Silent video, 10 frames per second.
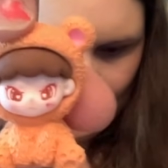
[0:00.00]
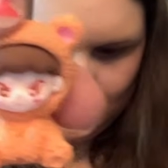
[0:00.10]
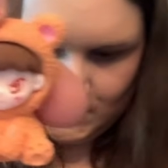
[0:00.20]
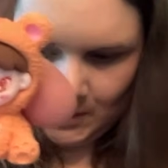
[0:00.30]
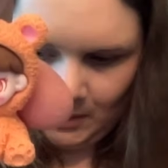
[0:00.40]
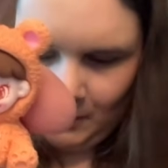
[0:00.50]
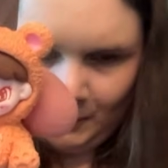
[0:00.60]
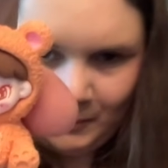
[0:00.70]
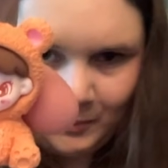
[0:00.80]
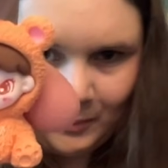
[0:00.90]
So,
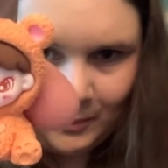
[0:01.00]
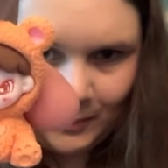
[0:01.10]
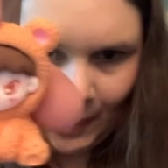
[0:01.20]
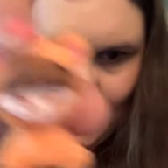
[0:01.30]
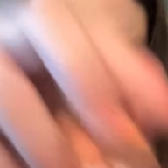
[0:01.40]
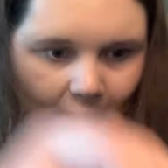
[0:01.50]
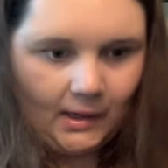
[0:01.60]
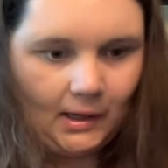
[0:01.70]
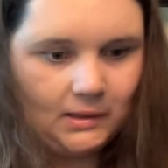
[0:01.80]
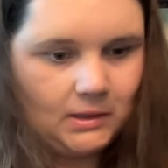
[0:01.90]
not
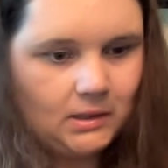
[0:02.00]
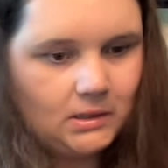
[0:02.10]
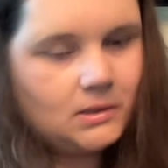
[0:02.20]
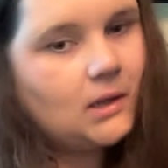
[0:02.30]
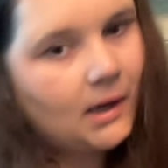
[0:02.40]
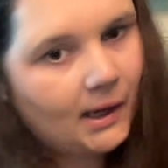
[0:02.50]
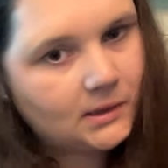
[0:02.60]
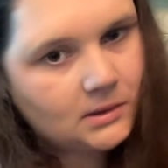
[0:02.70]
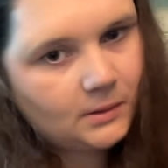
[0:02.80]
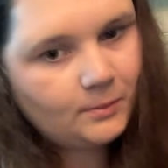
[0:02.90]
mad at these. Next.